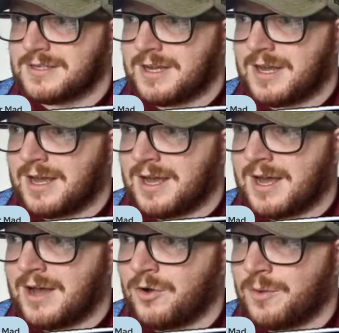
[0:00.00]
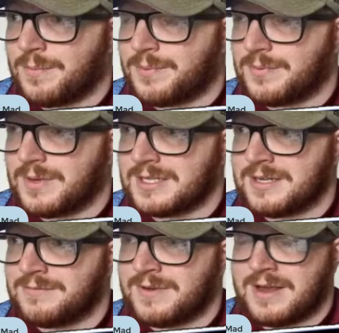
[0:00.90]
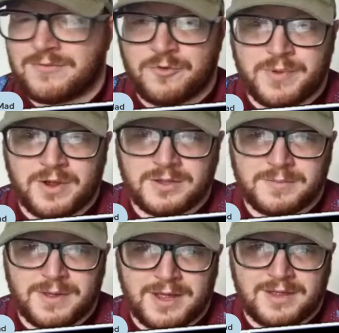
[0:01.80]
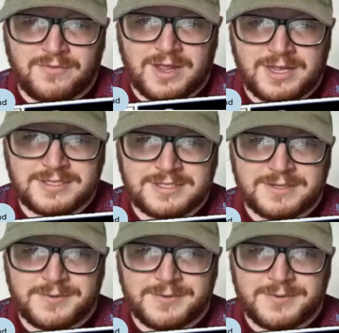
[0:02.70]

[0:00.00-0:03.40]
I hope it's in favour of Burnley, mate, if it is.